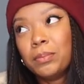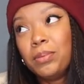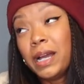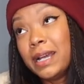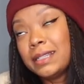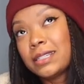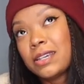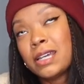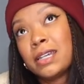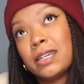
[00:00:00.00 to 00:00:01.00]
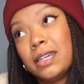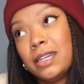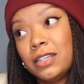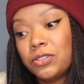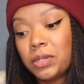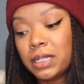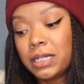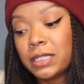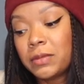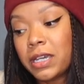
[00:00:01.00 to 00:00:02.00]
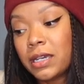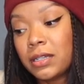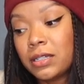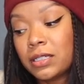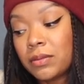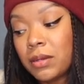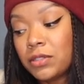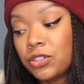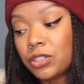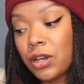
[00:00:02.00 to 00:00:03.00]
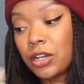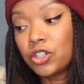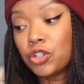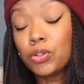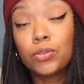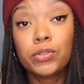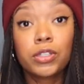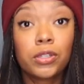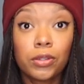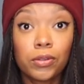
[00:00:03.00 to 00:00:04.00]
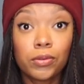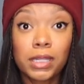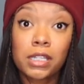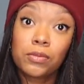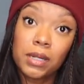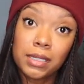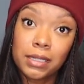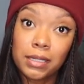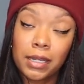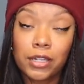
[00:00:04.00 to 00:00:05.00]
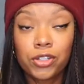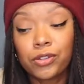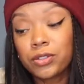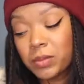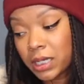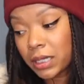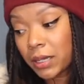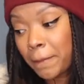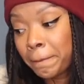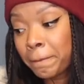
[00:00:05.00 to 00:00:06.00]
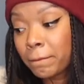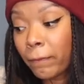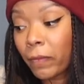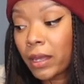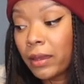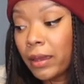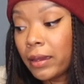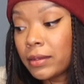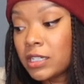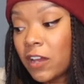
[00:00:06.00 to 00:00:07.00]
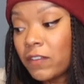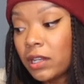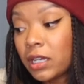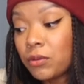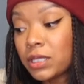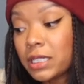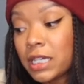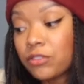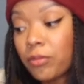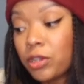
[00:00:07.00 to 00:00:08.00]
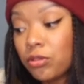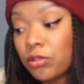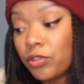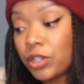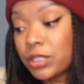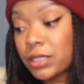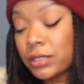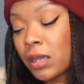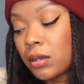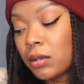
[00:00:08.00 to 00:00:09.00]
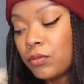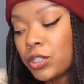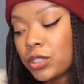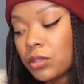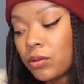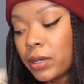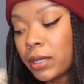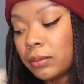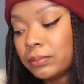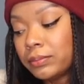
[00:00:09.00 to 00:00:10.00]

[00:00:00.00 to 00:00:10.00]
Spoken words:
But it is what it is, man. Sometimes you just gotta choose you, and that's what I did. I chose me, and I felt like it was a test from the universe, which is annoying.